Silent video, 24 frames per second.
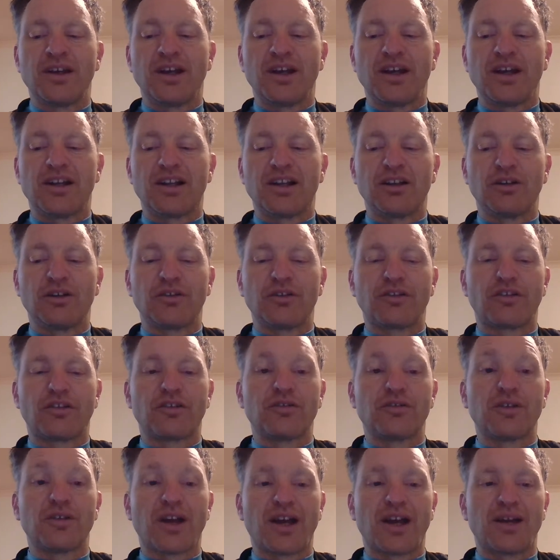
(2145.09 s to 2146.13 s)
And hello
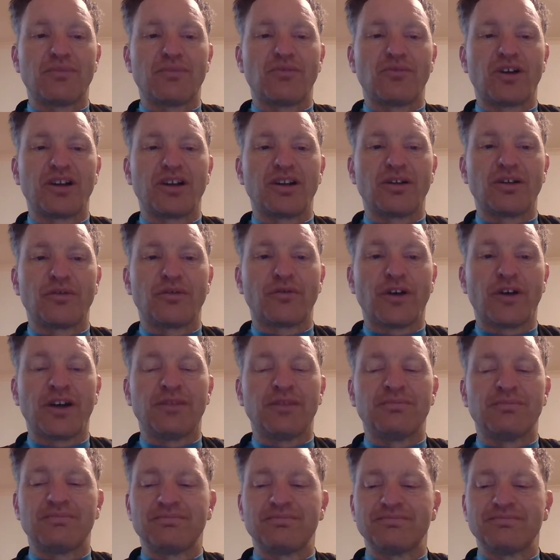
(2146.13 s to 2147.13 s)
to Ham Radio Fun.